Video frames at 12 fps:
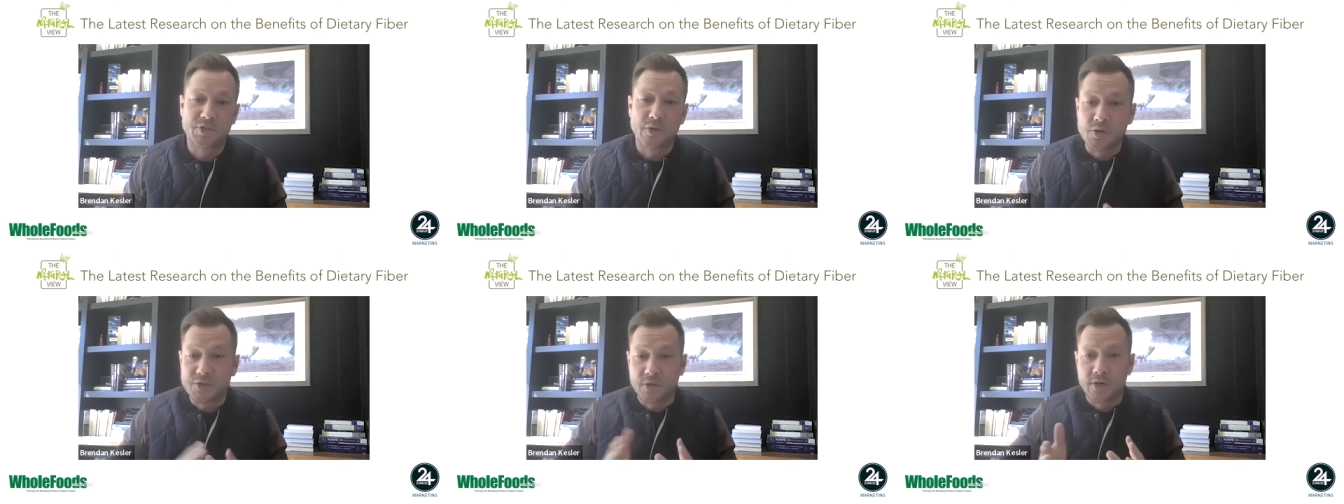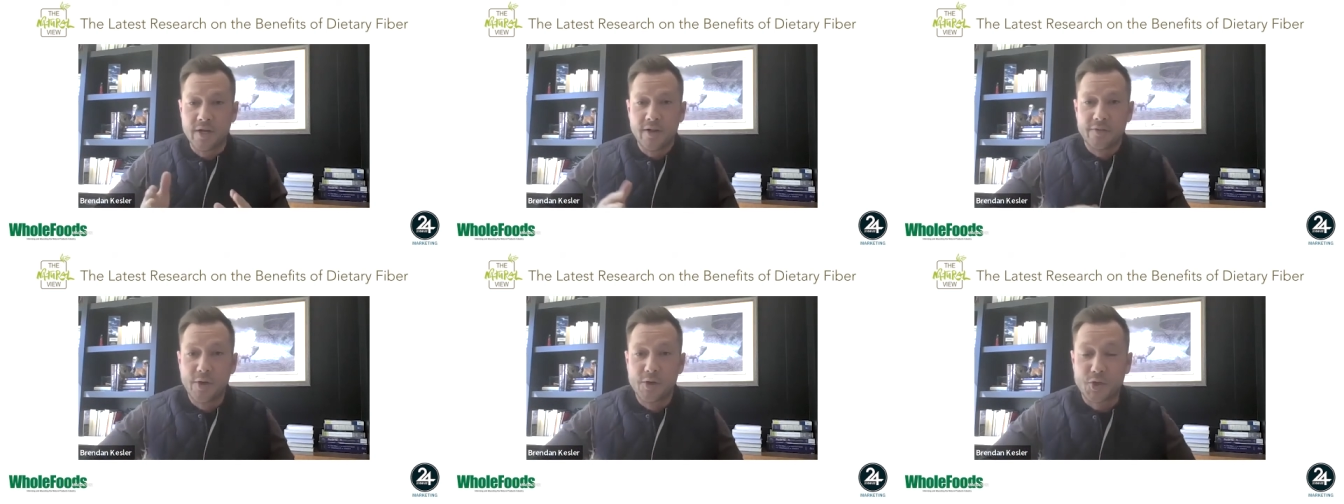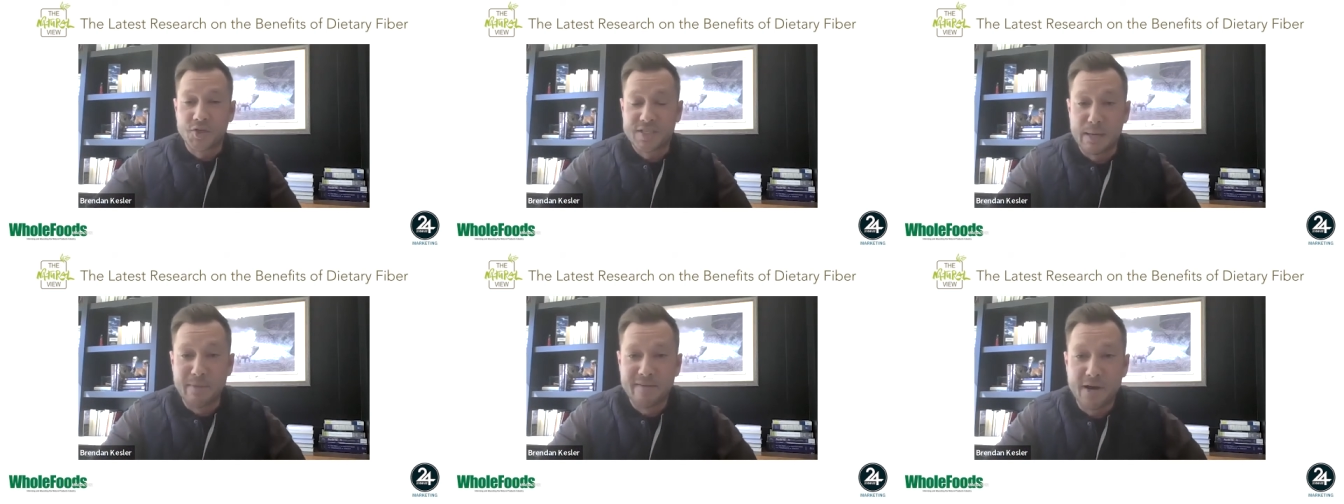So those are
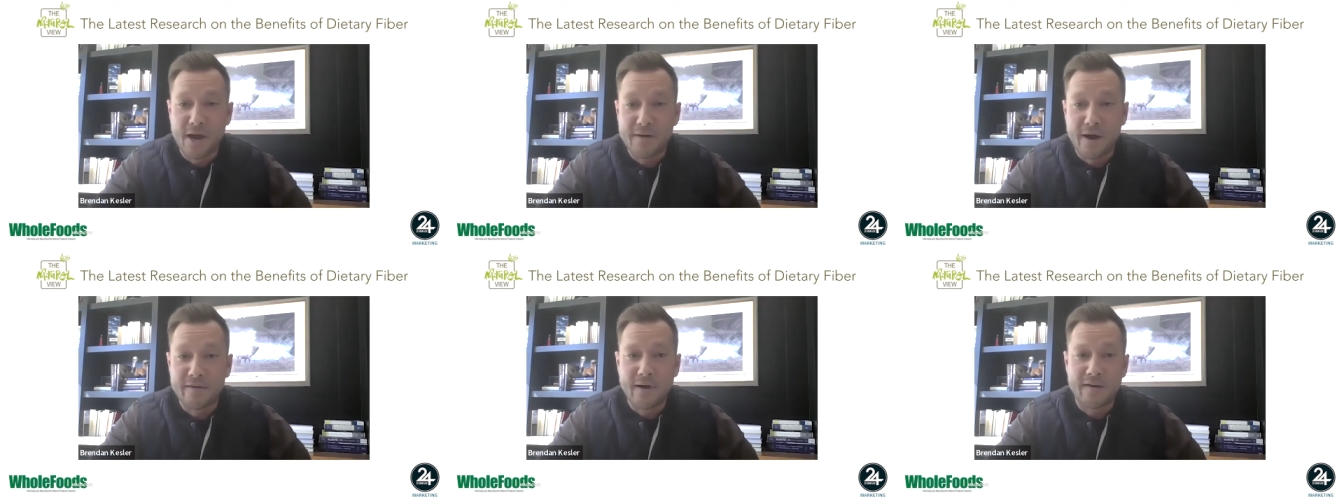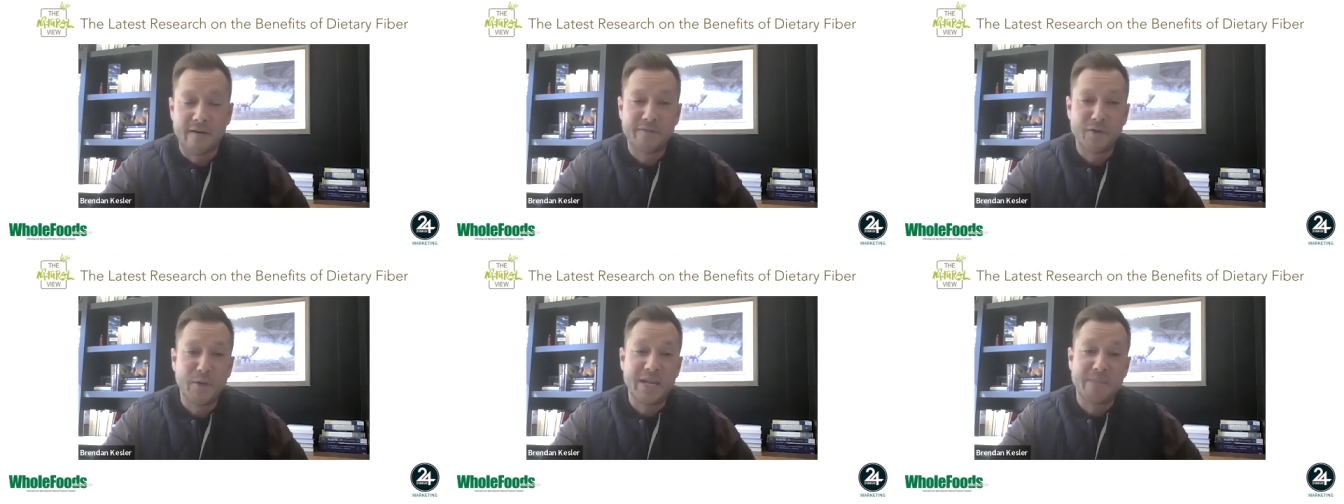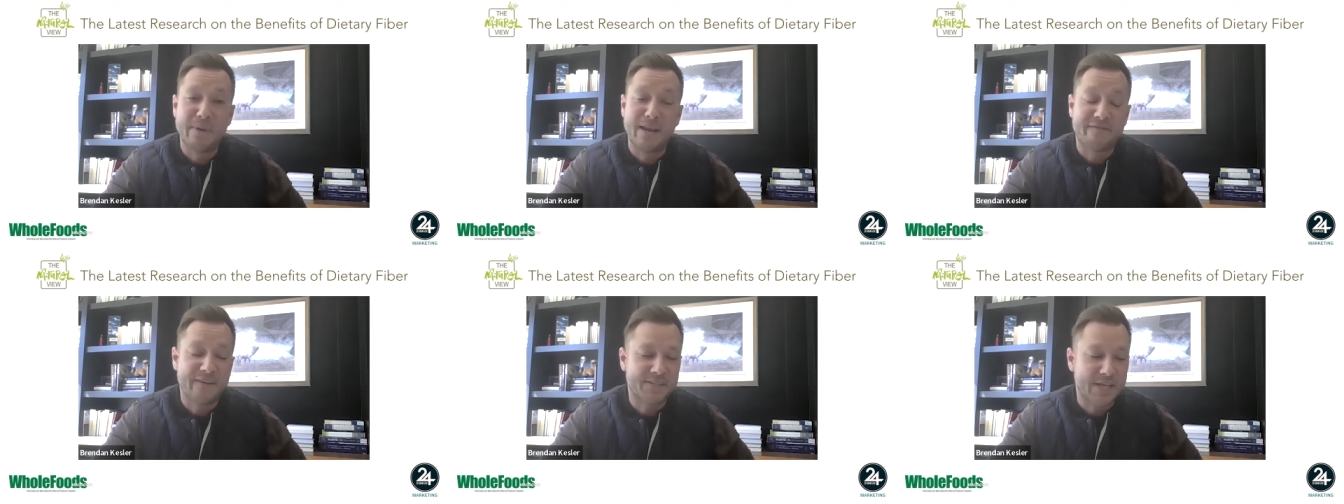some of the unique
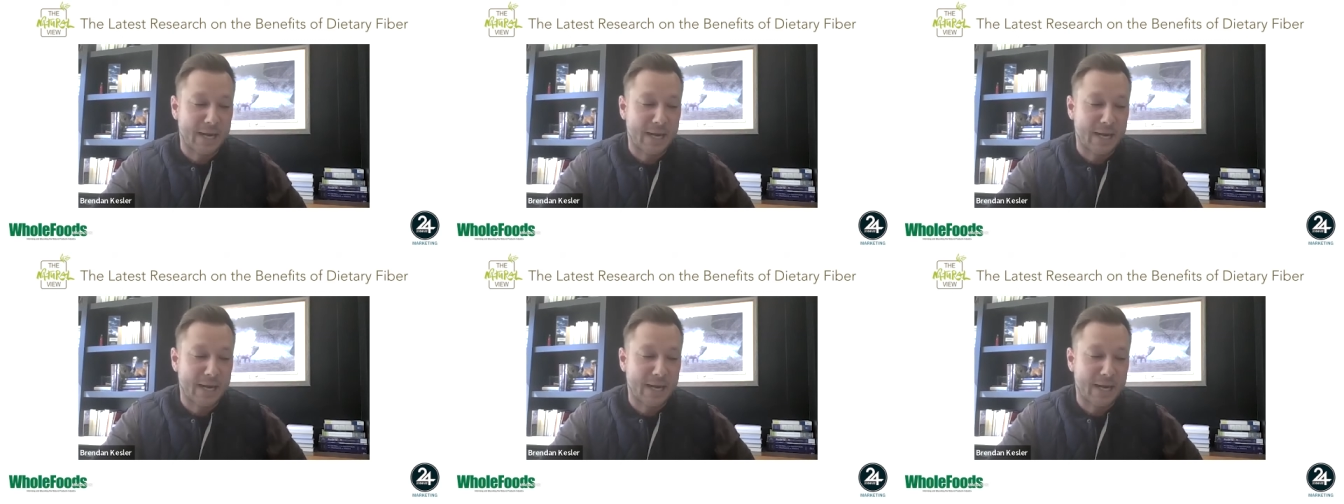benefits.